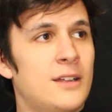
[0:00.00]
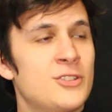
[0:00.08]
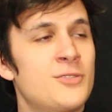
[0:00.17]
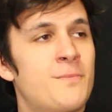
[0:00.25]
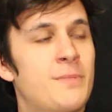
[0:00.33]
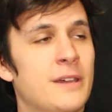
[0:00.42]

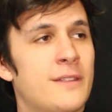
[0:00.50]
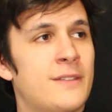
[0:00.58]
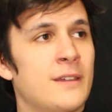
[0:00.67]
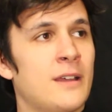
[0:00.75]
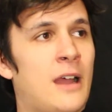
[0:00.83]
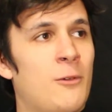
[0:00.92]
The big
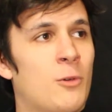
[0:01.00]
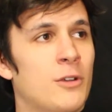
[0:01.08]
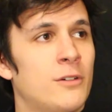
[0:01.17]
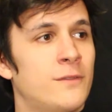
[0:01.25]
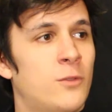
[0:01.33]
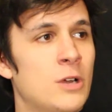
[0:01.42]
thing I want
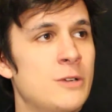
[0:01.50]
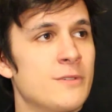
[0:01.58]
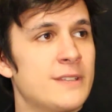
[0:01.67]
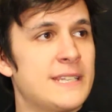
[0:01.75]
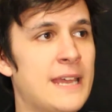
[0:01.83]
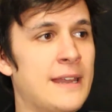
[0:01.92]
to avoid
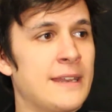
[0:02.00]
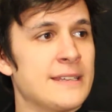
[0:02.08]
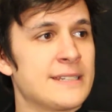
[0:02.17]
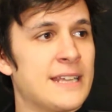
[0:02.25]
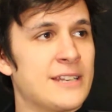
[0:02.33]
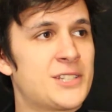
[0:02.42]
with Danny
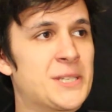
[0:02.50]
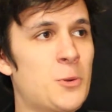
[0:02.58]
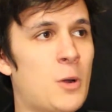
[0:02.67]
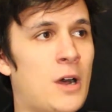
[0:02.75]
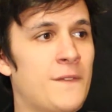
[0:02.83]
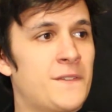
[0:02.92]
is that
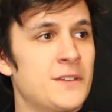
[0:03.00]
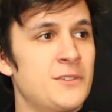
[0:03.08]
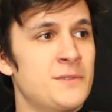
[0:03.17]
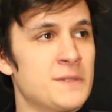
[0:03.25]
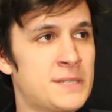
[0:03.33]
so often you,